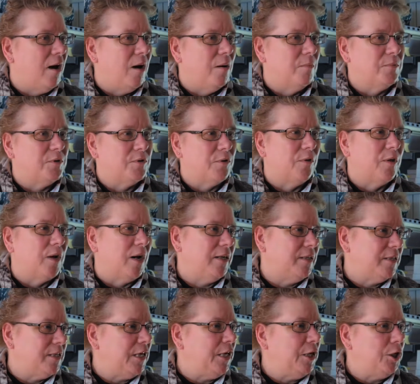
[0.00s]
So then I
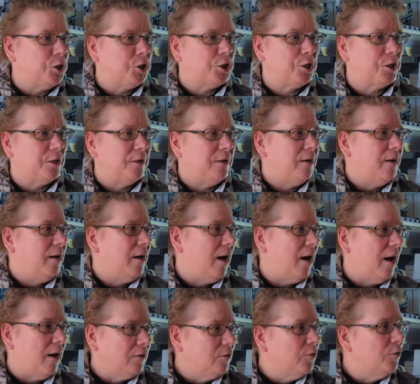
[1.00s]
teach
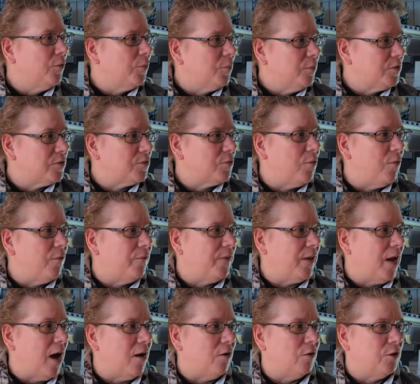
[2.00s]
at Lutheran School of
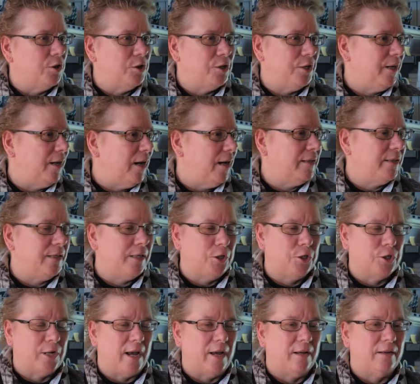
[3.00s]
Theology, I
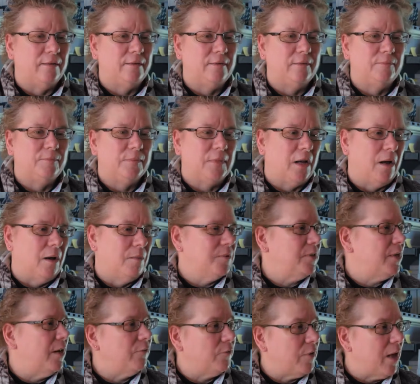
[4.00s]
teach at
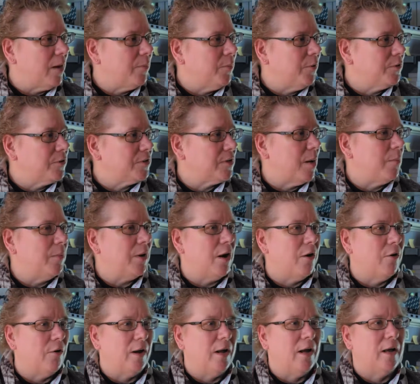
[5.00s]
St. Vladimir
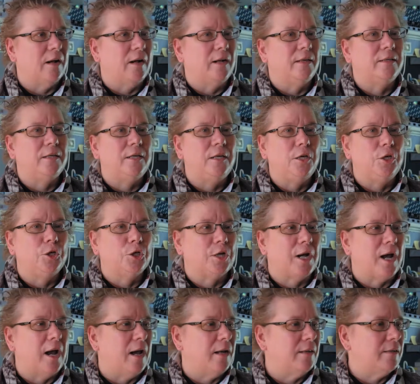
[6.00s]
Seminary, and I teach
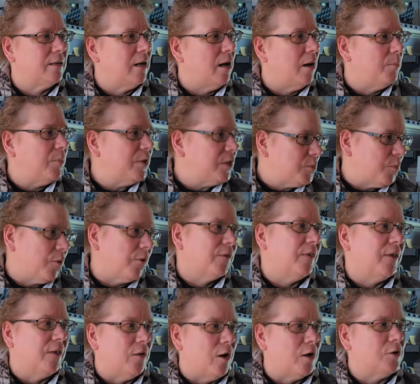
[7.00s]
at Pittsburgh
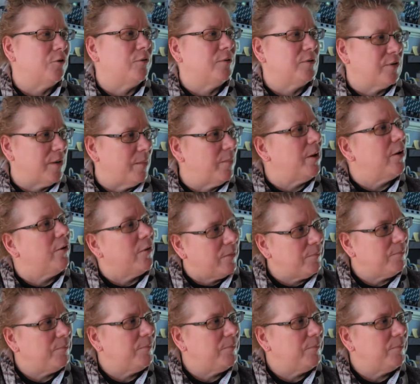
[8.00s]
Theological Seminary.